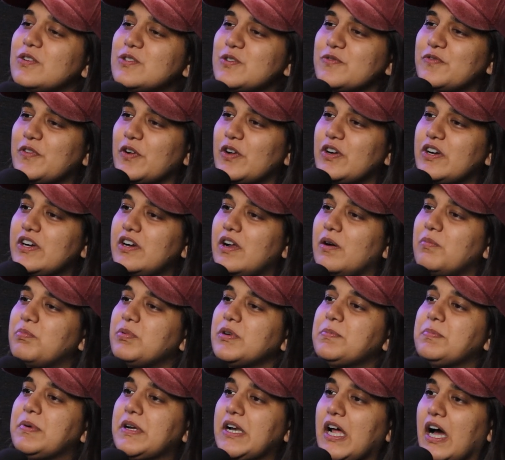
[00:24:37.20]
followed it up
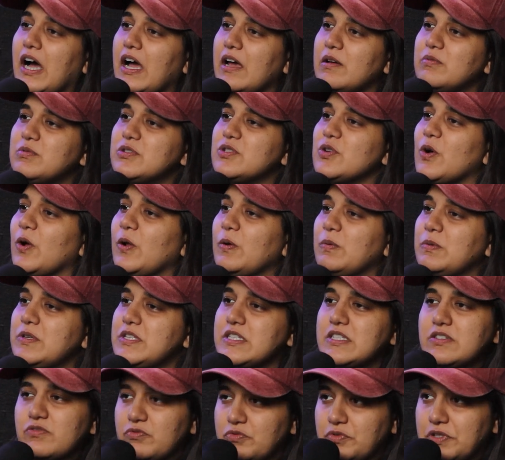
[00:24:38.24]
with, but I was
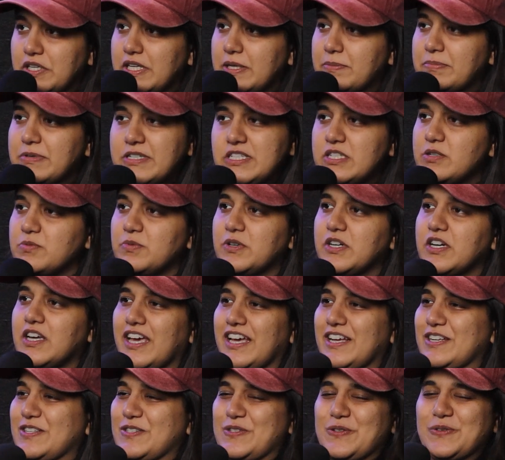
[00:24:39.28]
always really busy
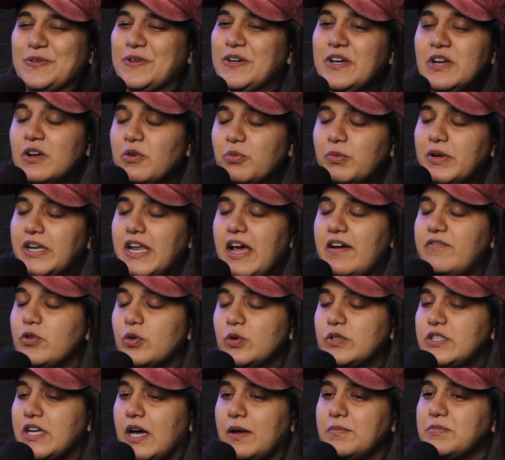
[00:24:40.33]
working, so we'd have no
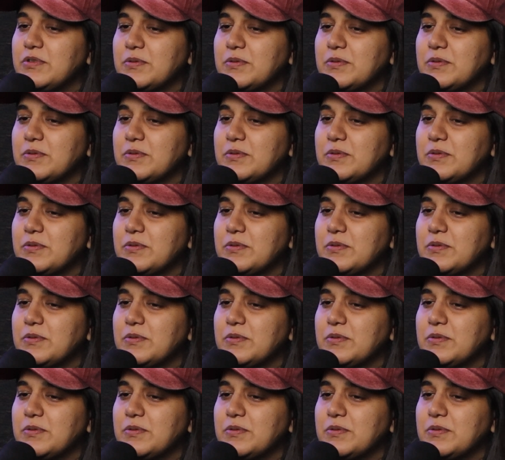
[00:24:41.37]
time to meet.